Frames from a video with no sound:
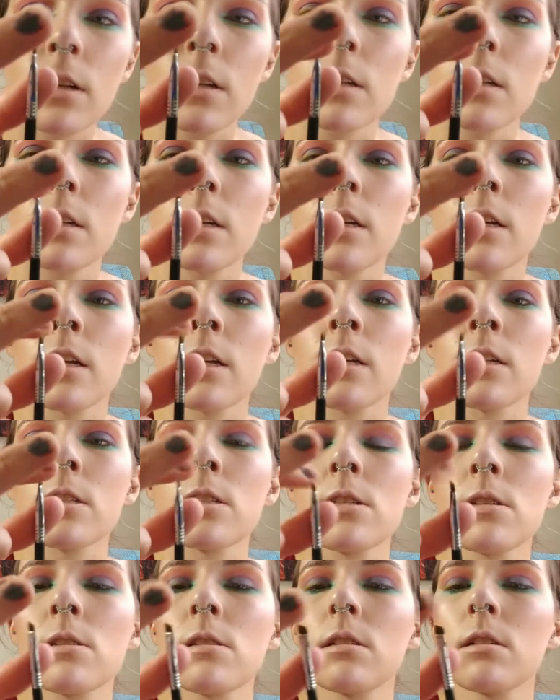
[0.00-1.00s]
one, and
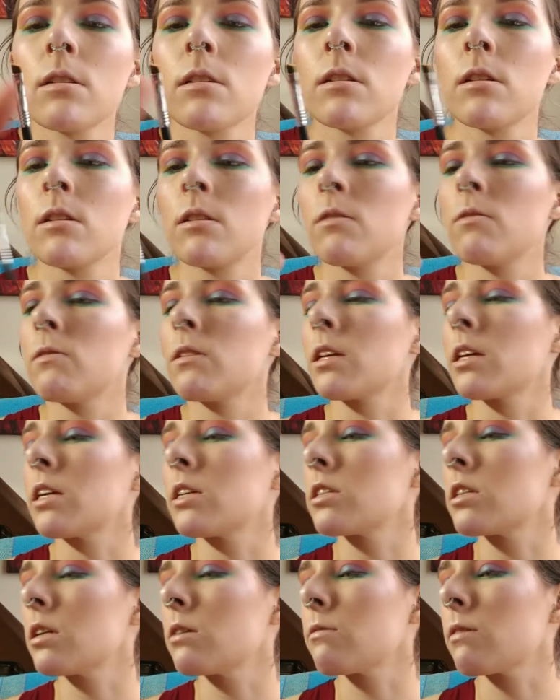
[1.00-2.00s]
it's really
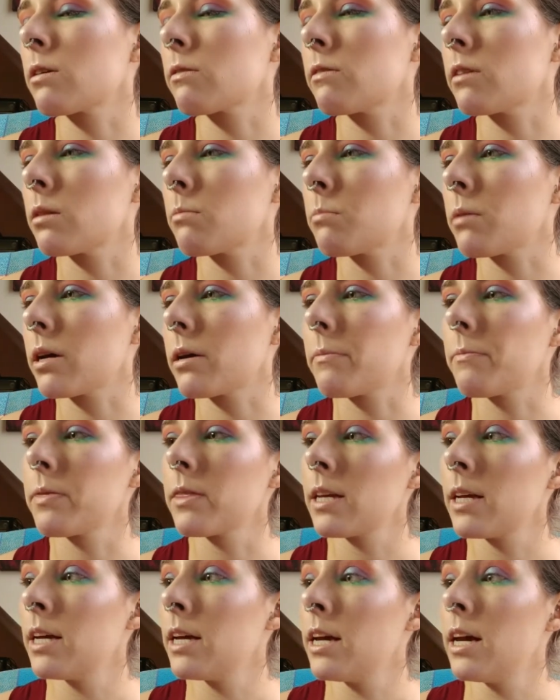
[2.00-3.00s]
easy to work with, but
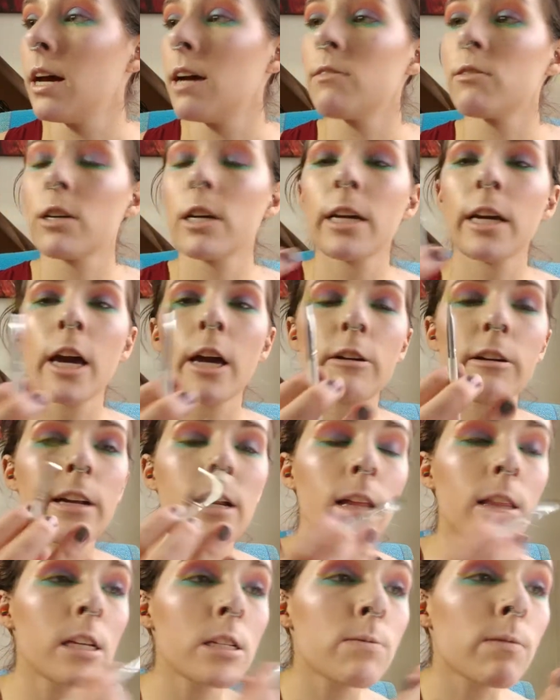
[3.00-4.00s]
I've already got
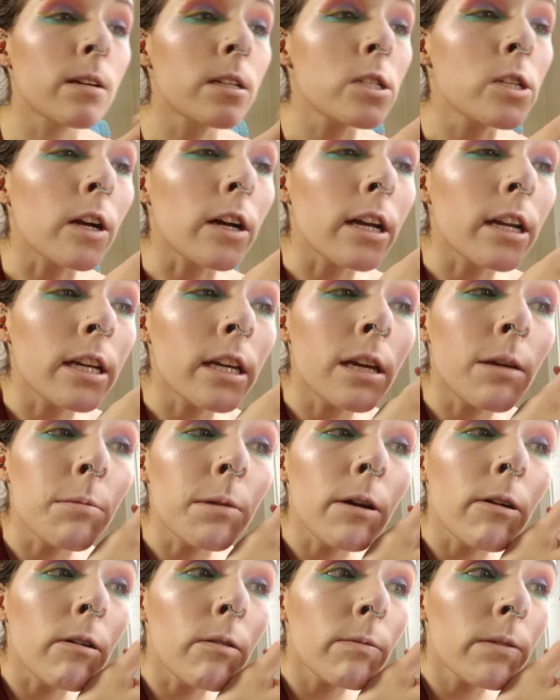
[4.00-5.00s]
green on this one, so I'm going to
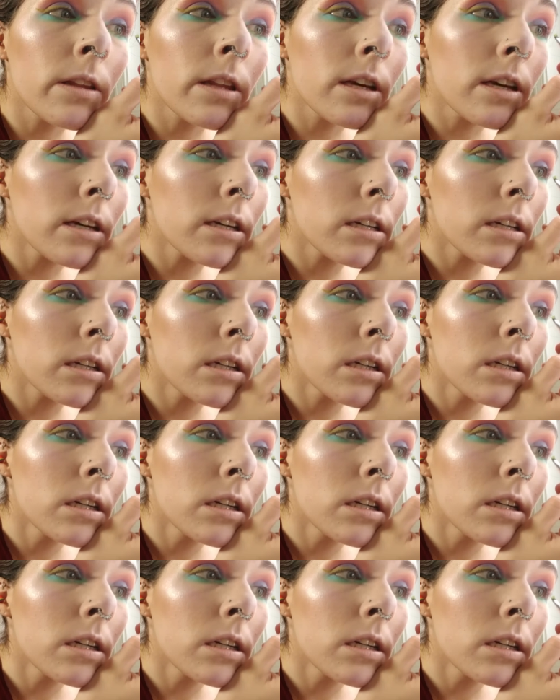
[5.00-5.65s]
keep going with it.